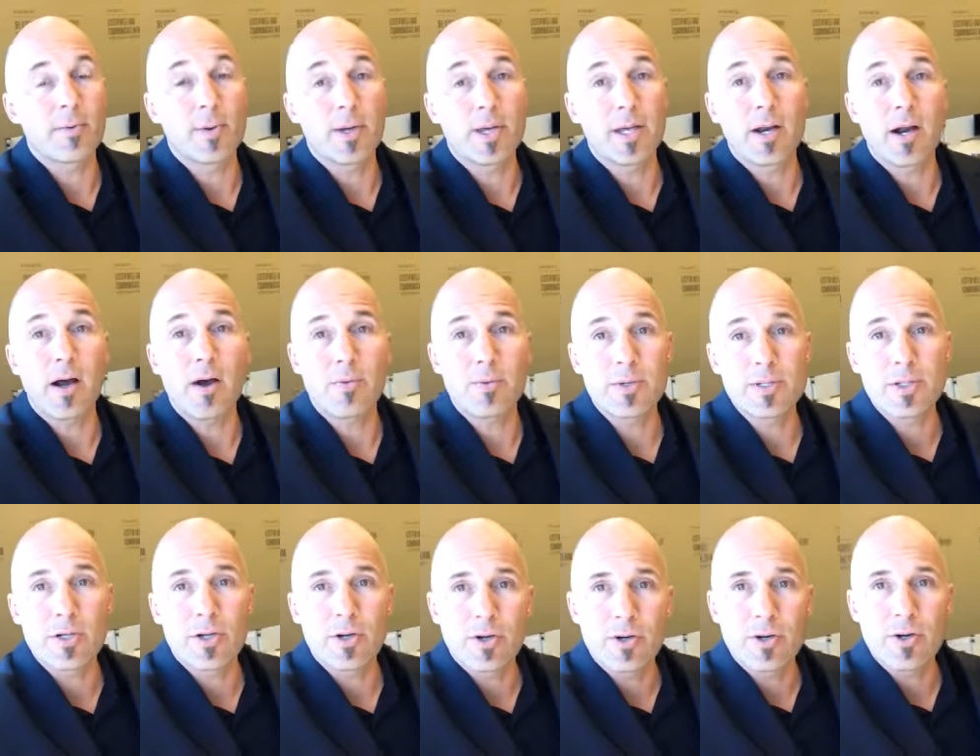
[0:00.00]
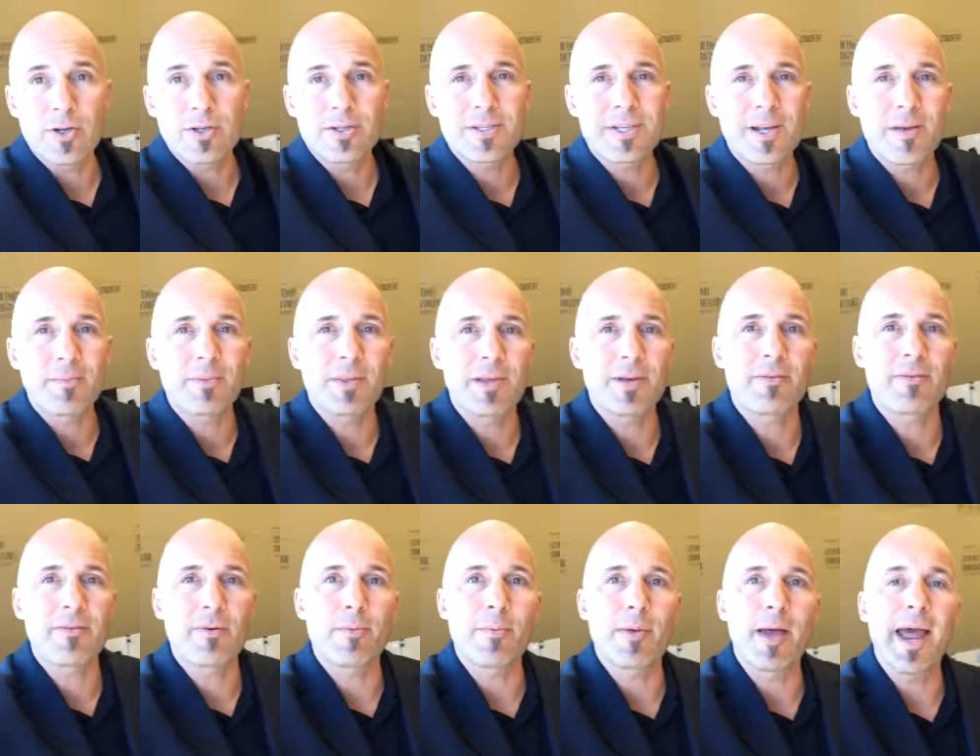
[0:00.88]
We can always learn something
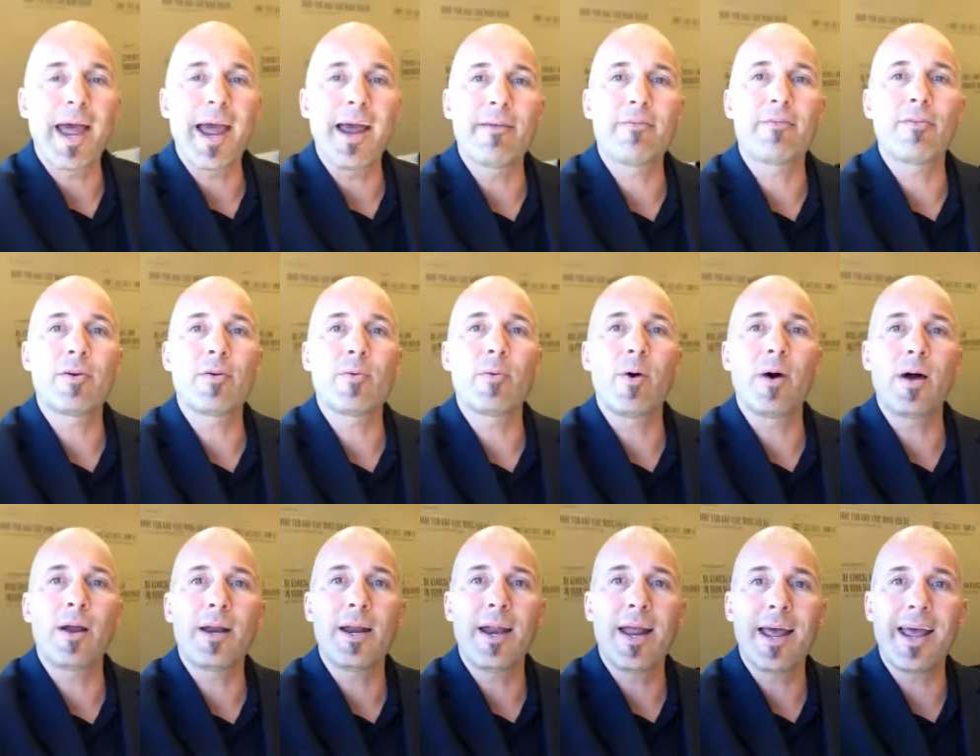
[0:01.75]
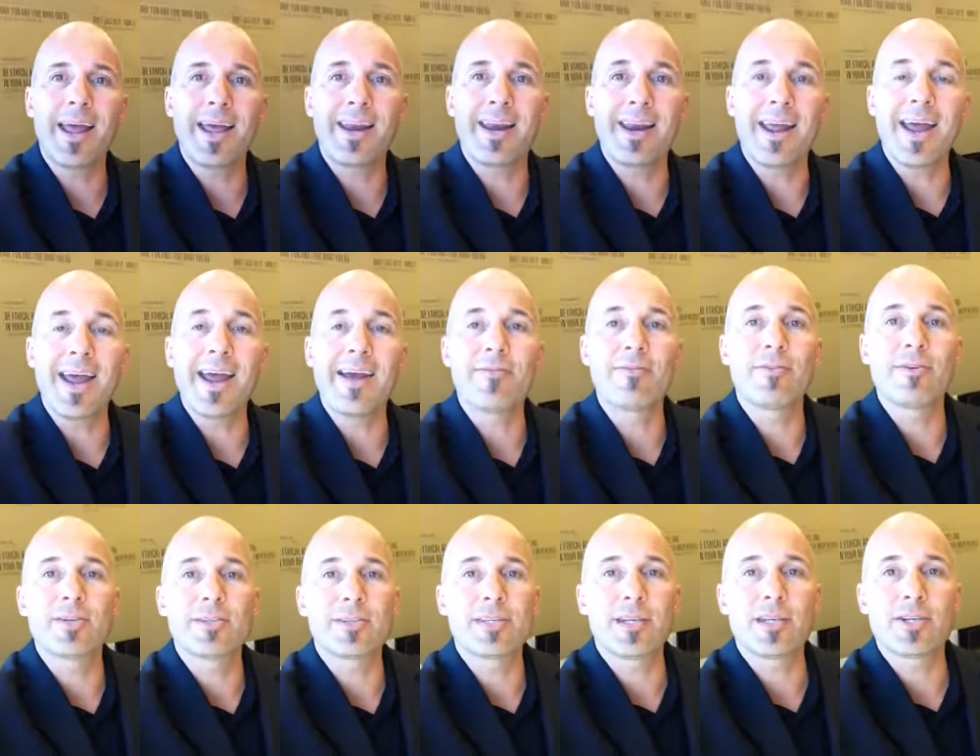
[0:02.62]
from everyone and
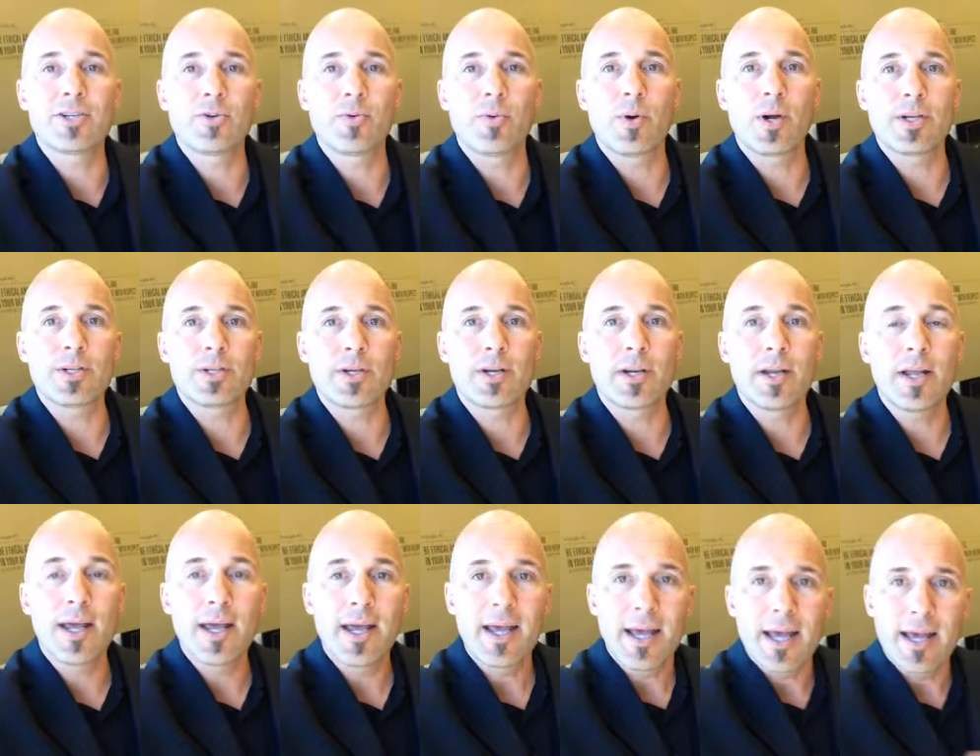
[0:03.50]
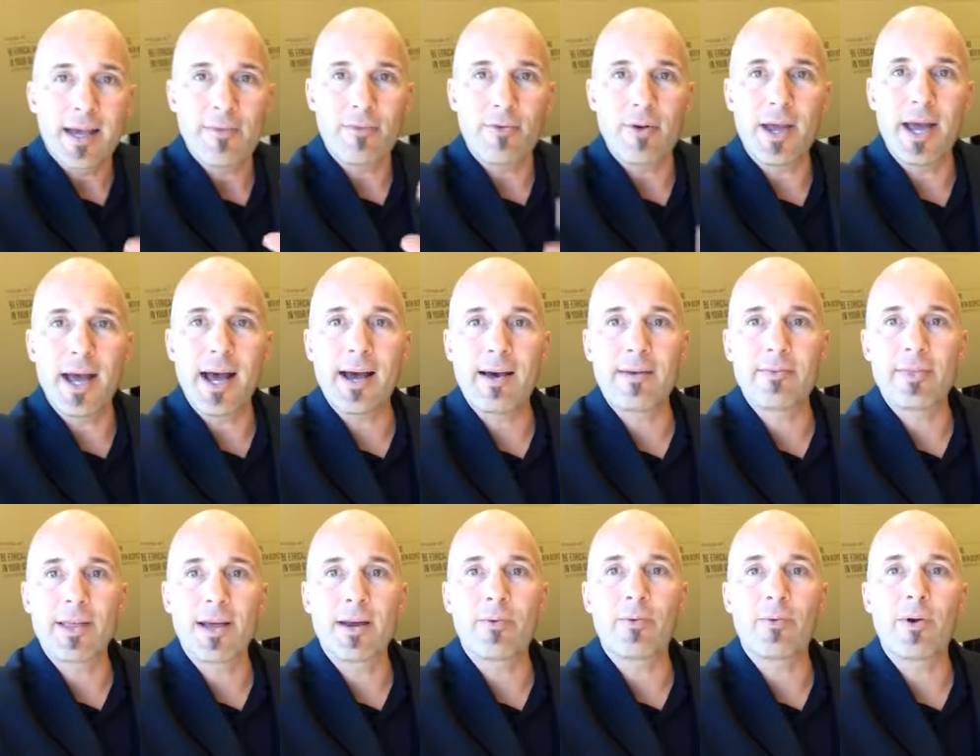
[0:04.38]
every situation if we
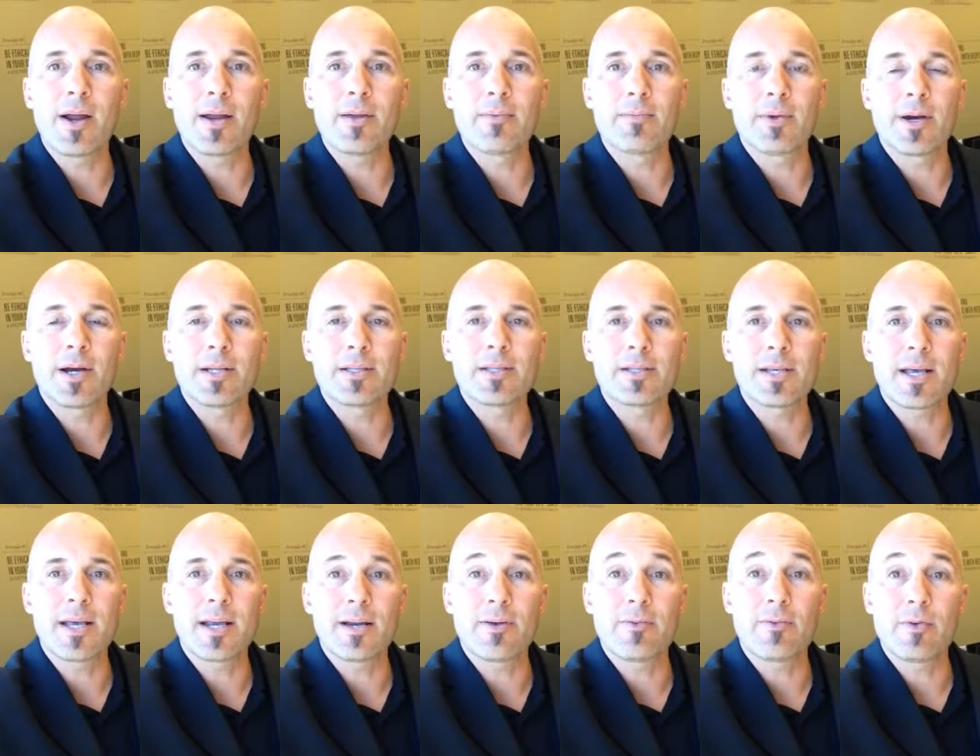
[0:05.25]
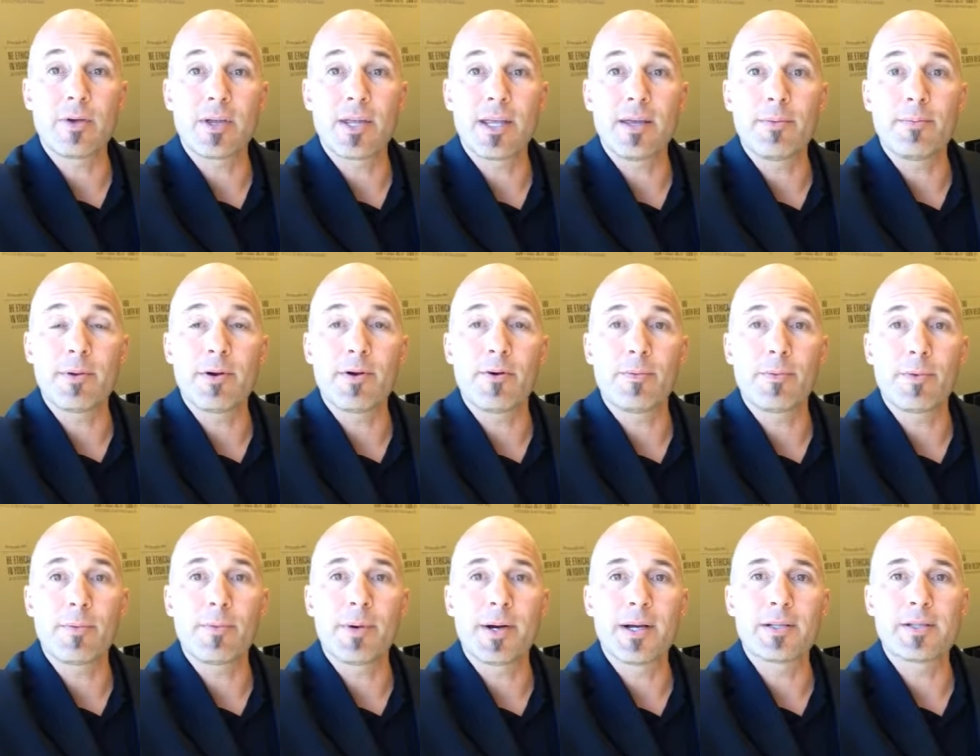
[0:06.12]
have that right mindset and if we keep an
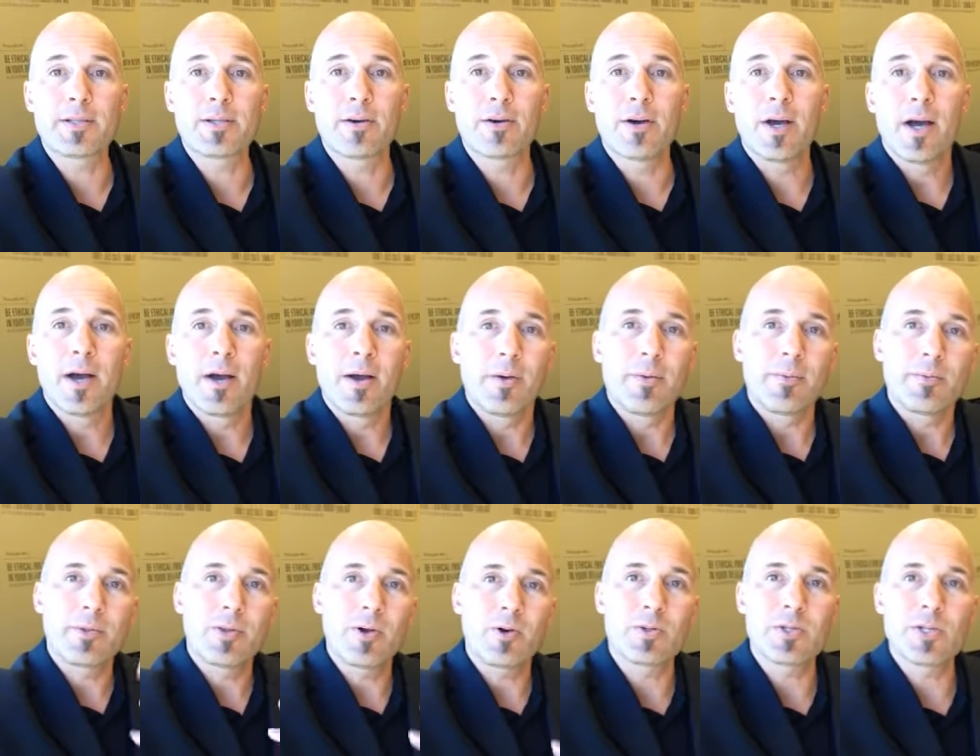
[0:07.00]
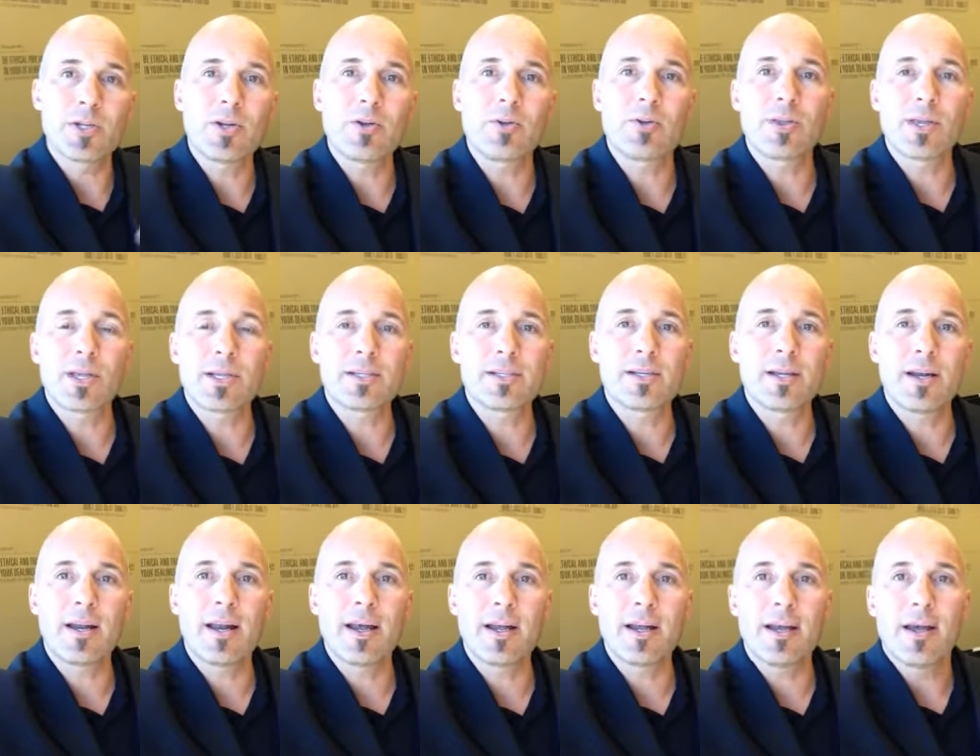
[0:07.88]
open mind. So, those two things
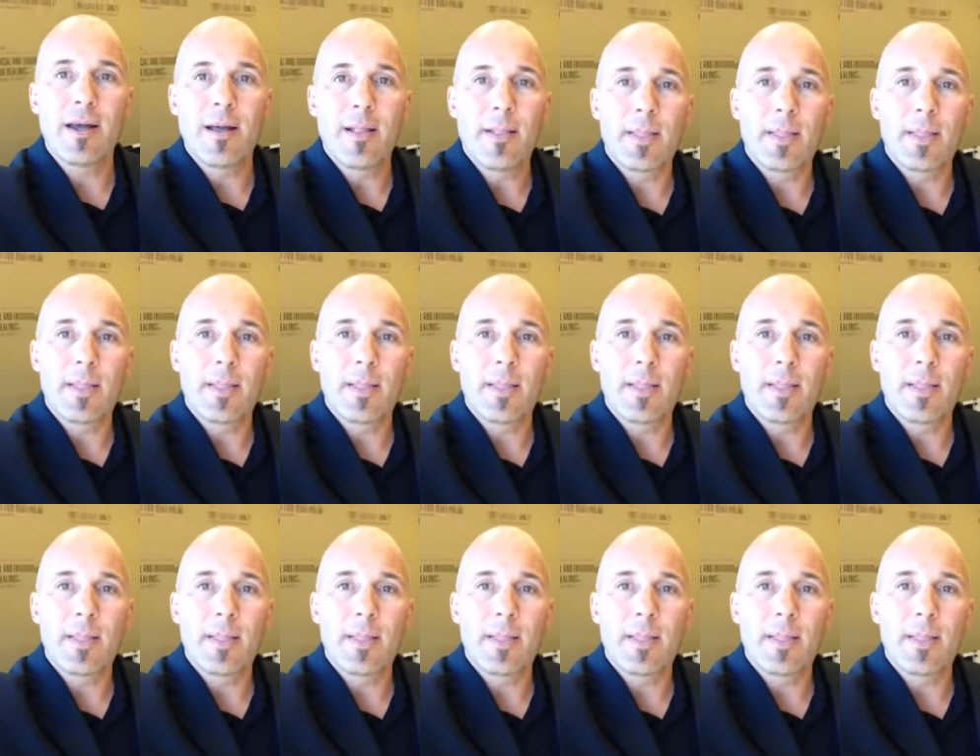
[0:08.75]
today.